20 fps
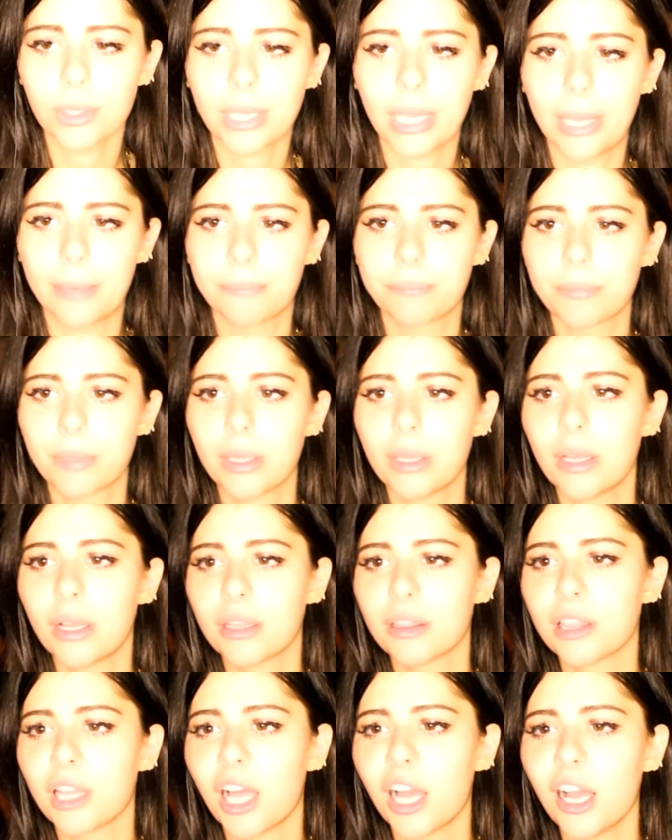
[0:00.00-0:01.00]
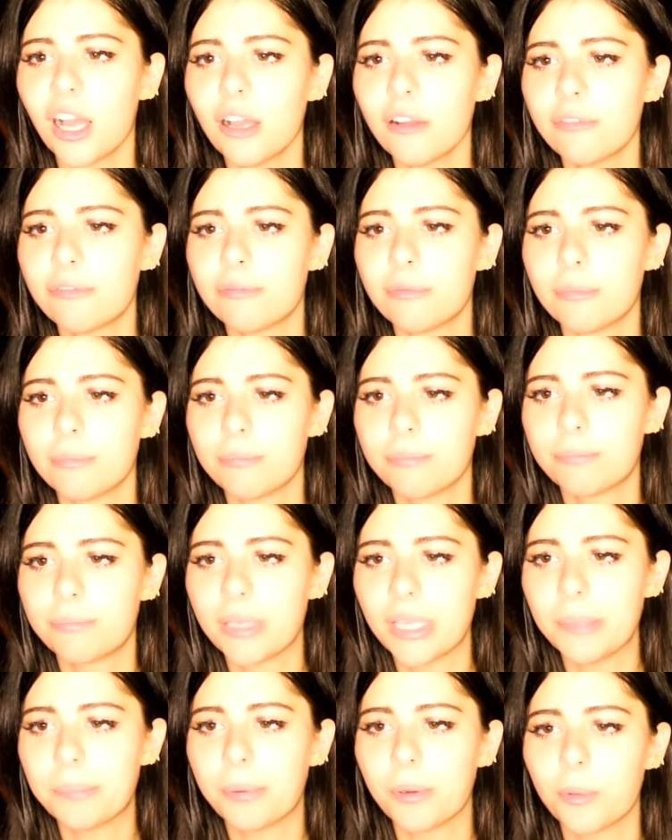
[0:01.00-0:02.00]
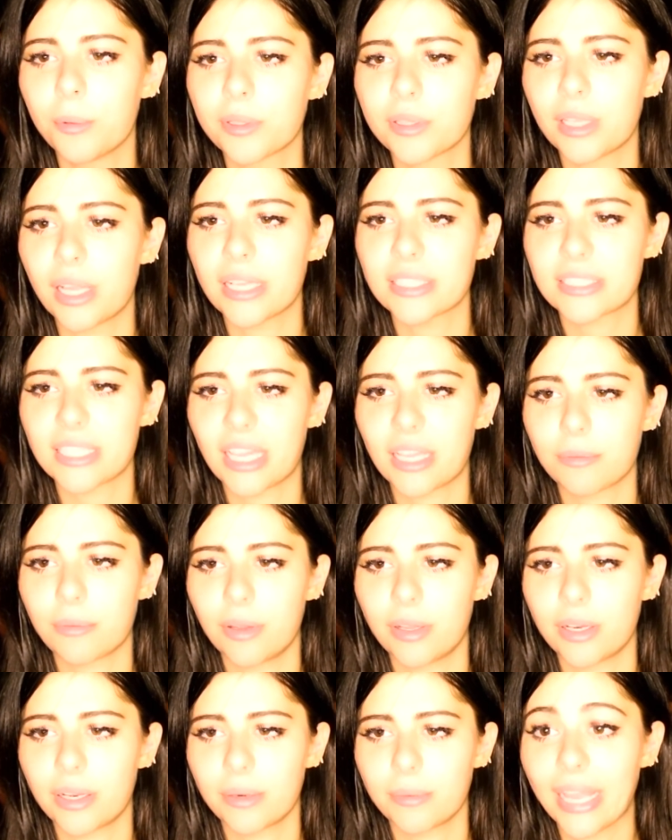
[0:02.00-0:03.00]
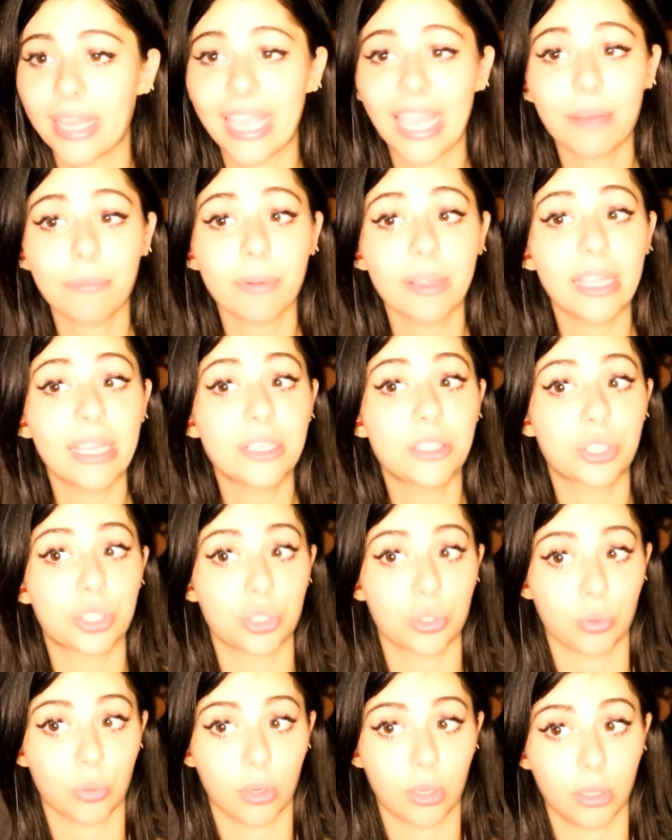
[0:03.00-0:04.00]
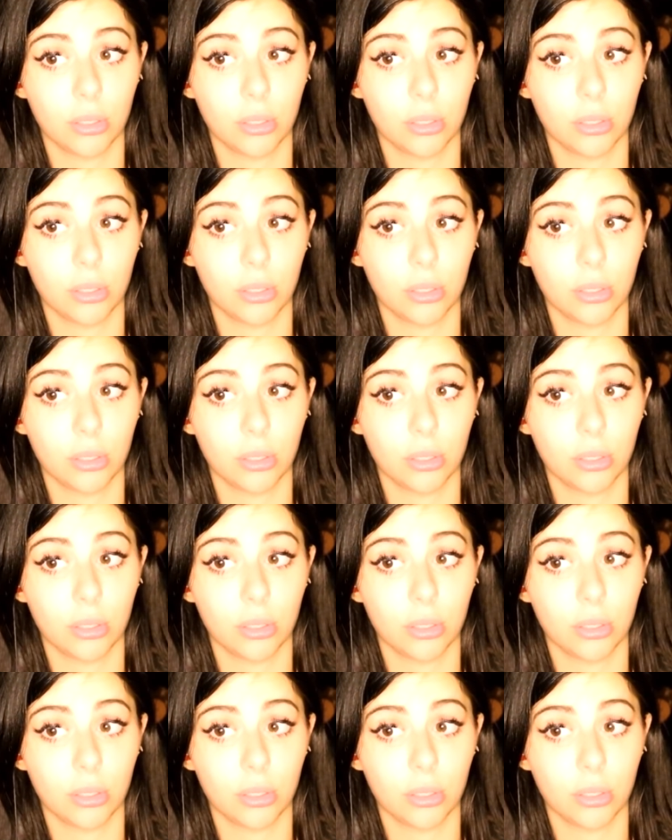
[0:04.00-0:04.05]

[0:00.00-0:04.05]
Okay. Love people with nice handwriting. I can't relate to you